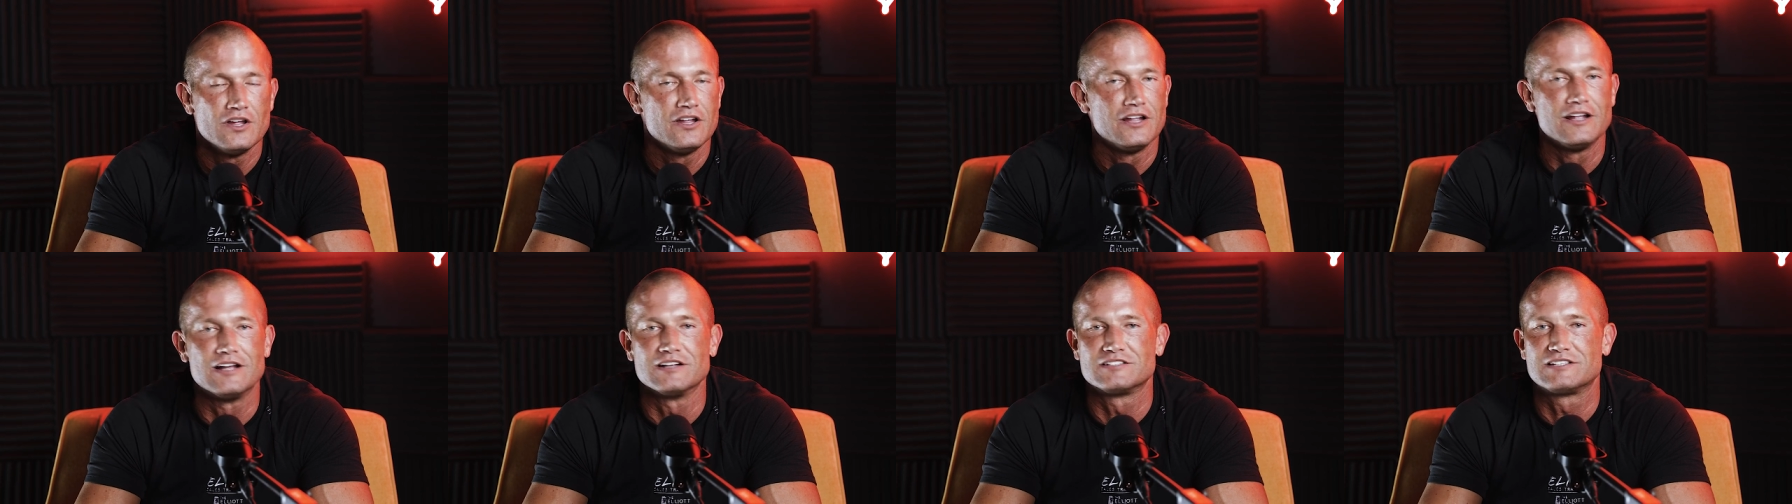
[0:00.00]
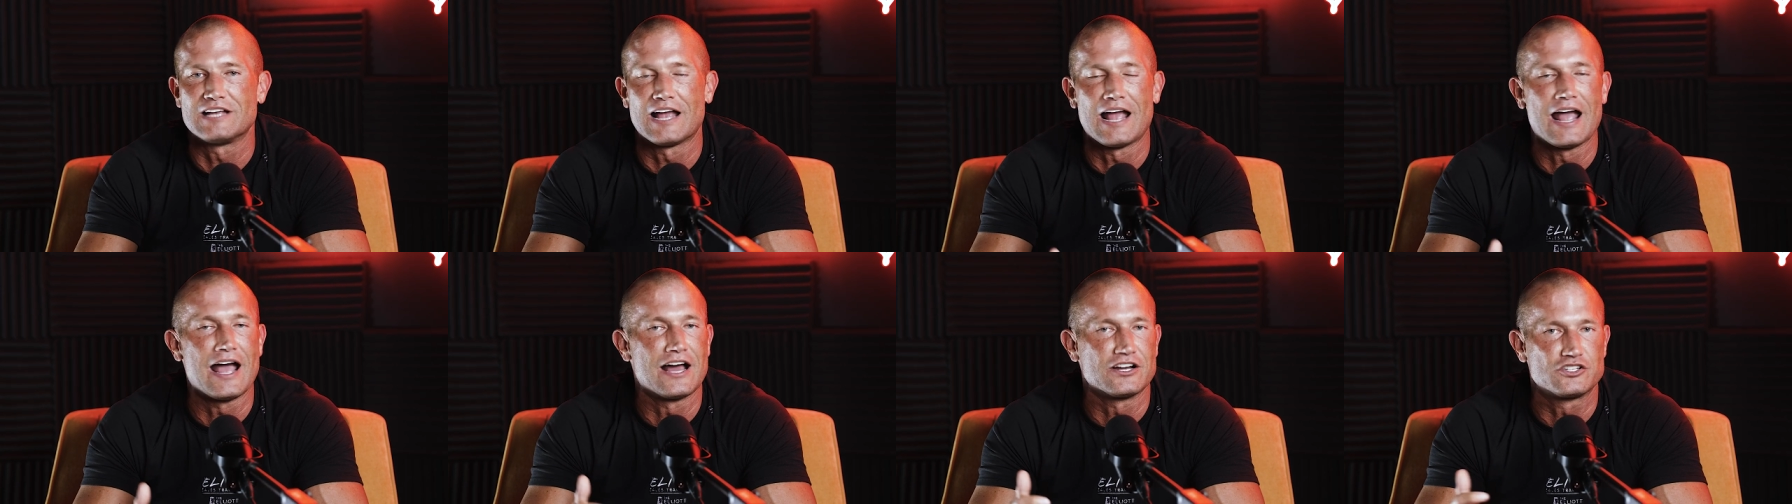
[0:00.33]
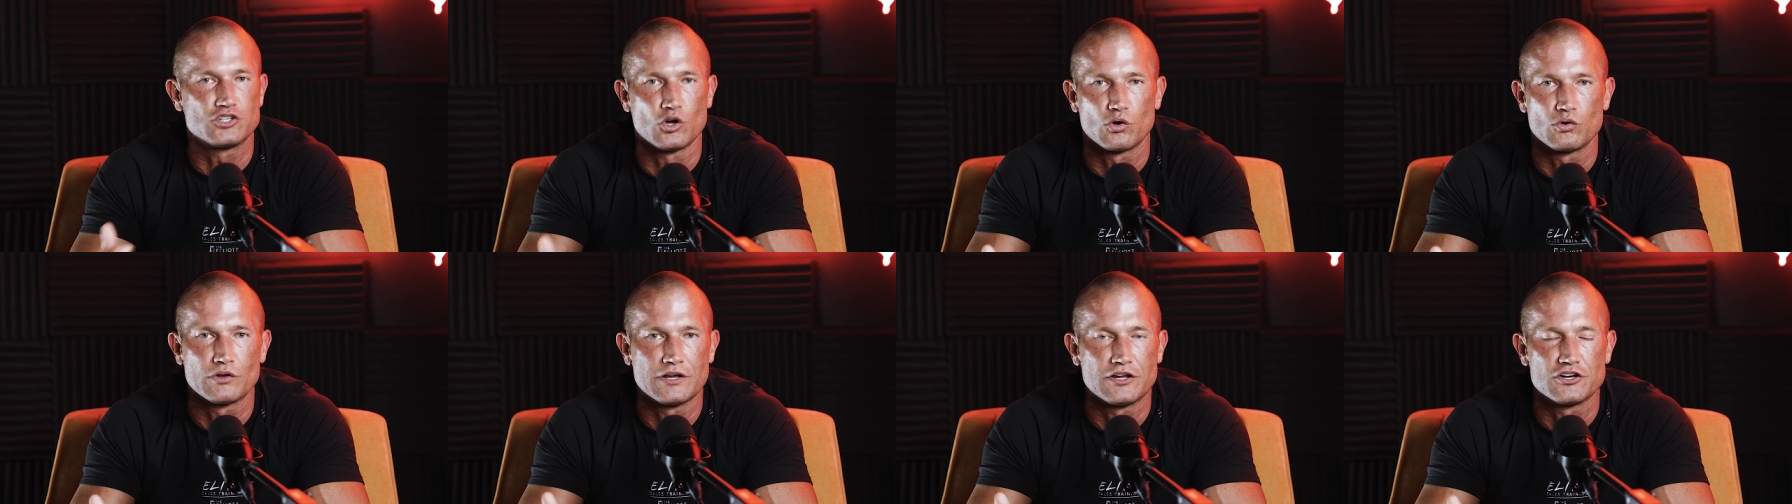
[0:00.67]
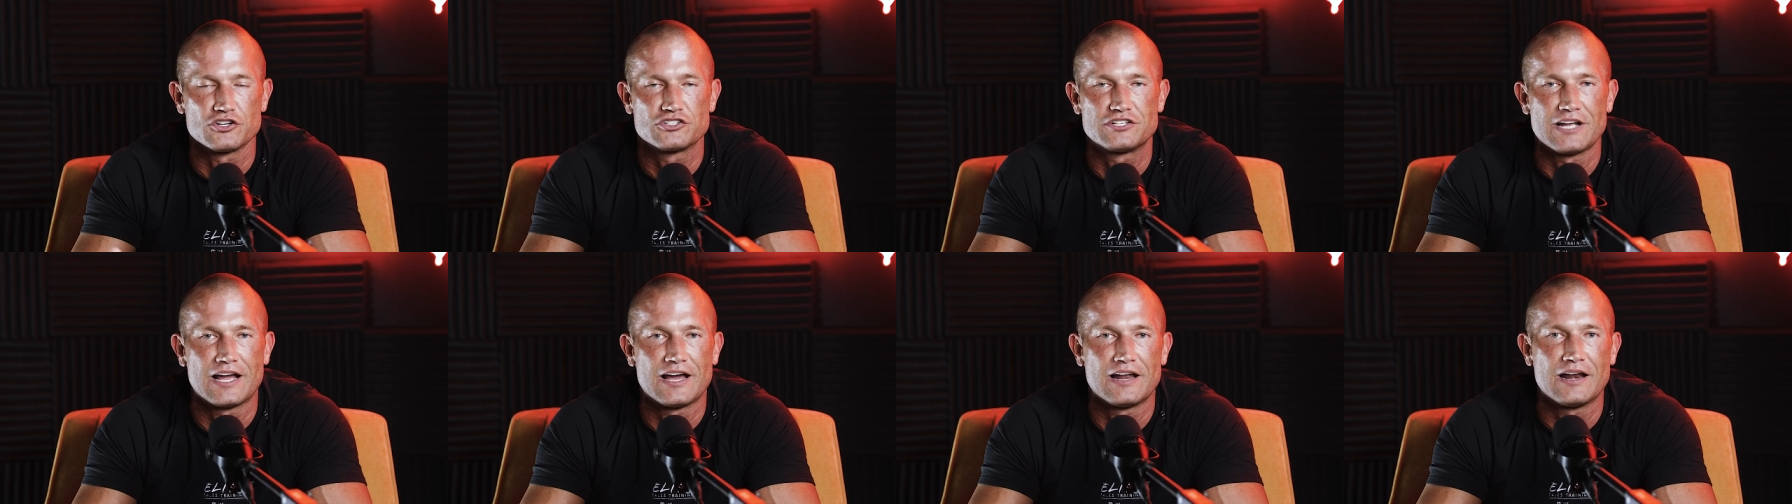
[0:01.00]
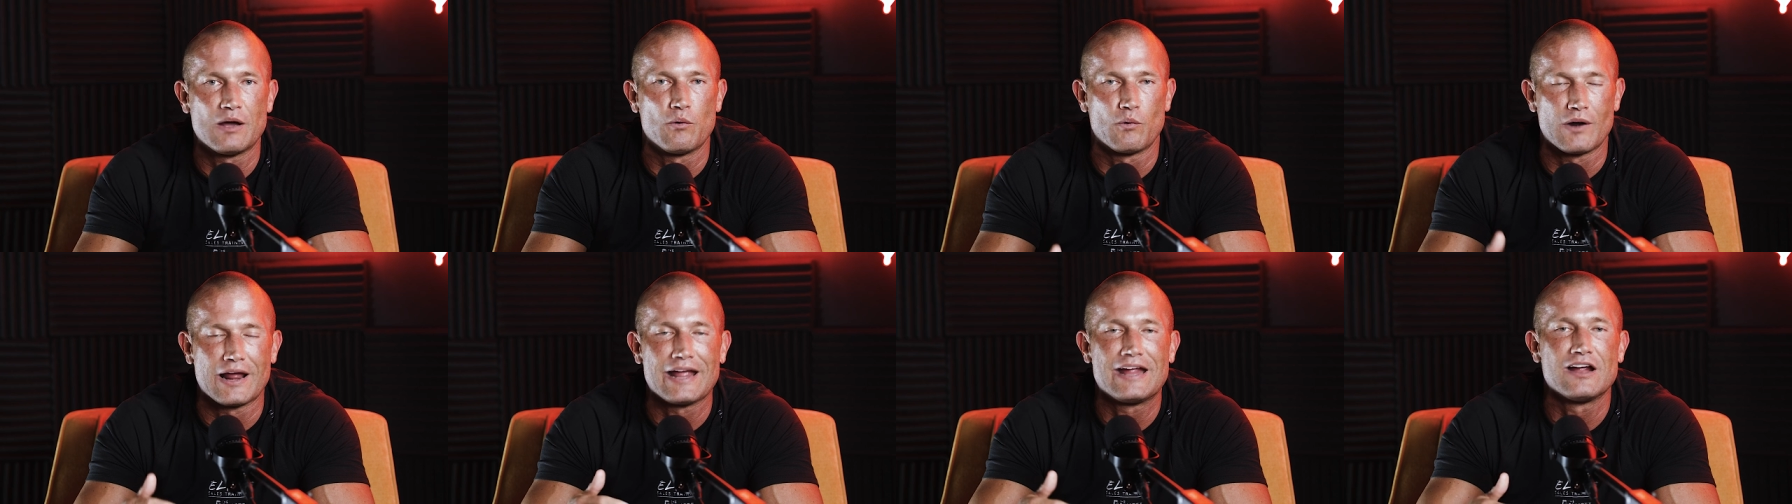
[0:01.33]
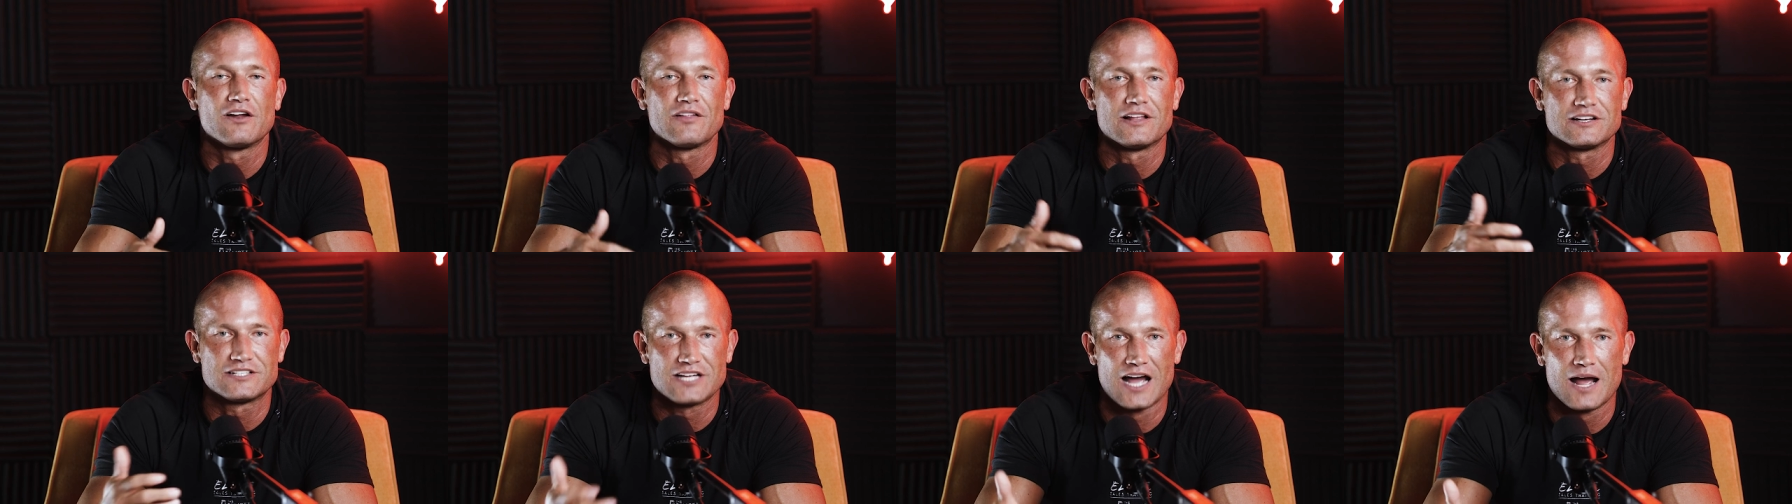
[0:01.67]
You can say, hey, I totally understand. And when I
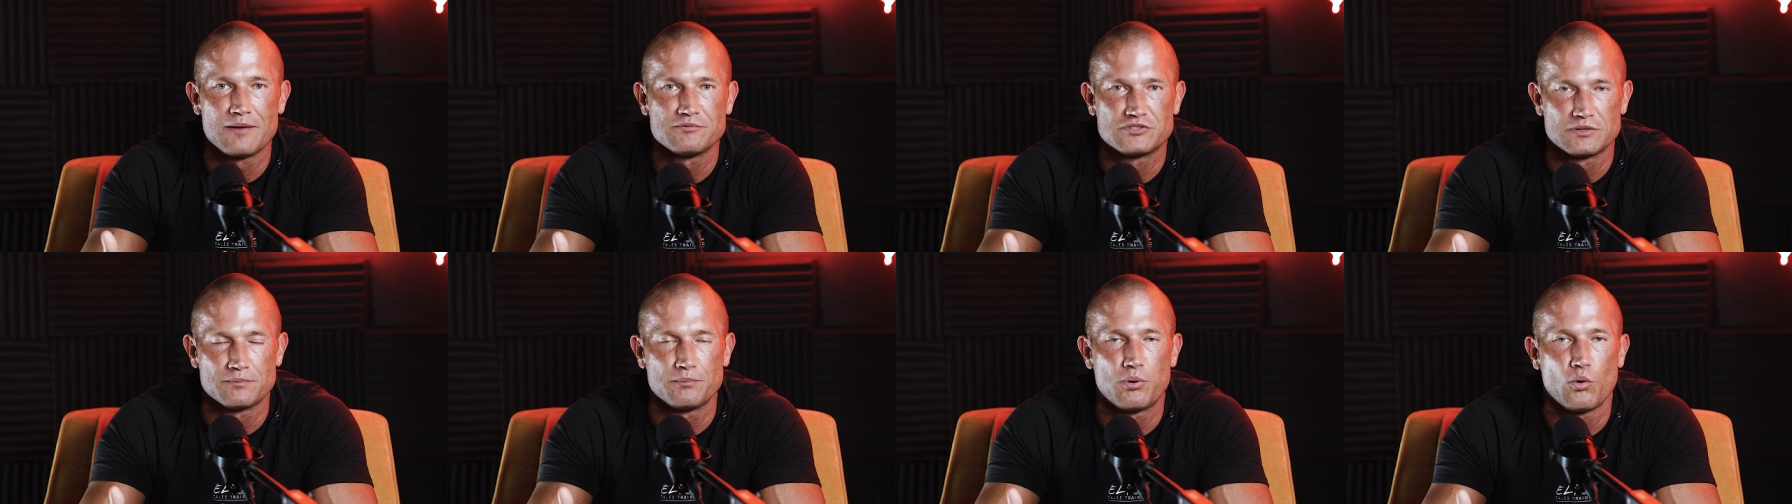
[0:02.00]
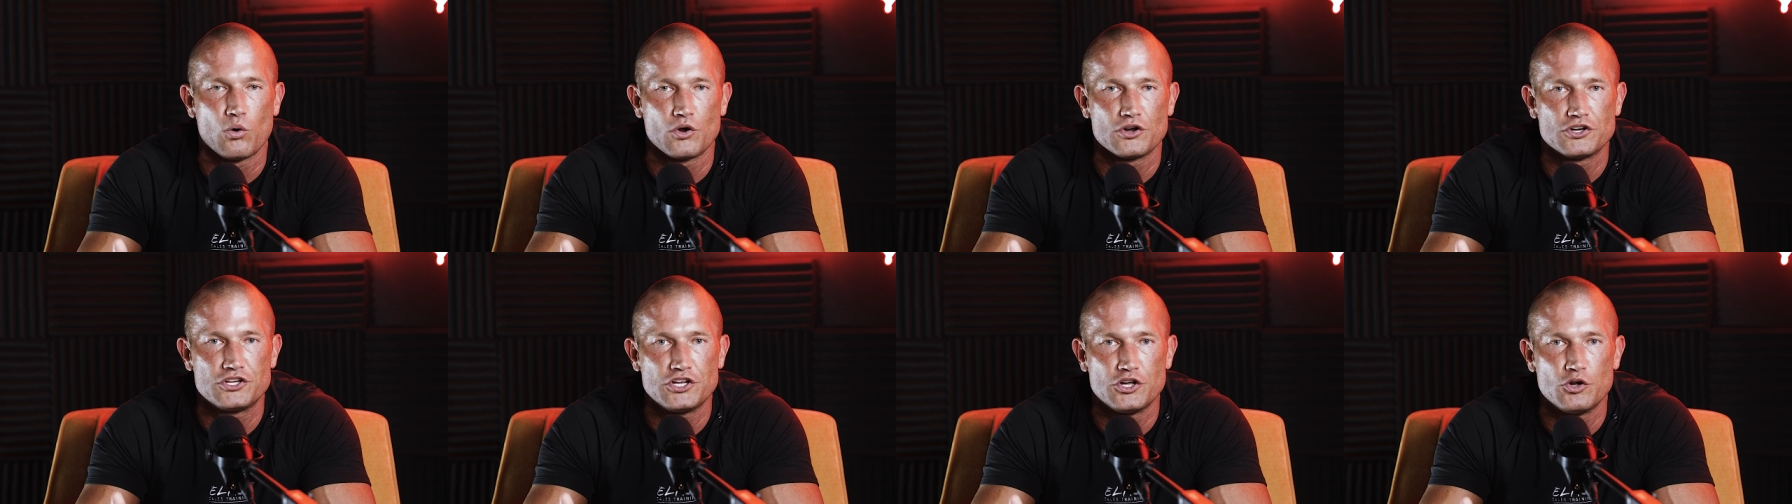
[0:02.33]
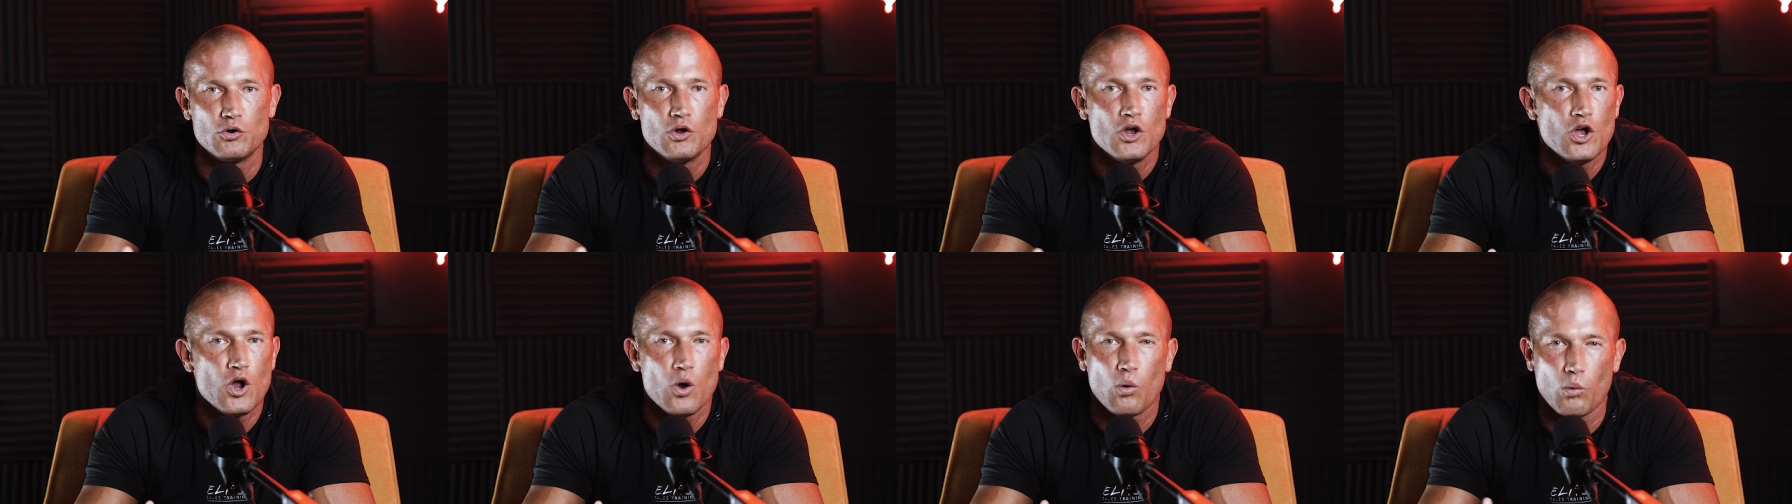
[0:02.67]
hear that time's important to you,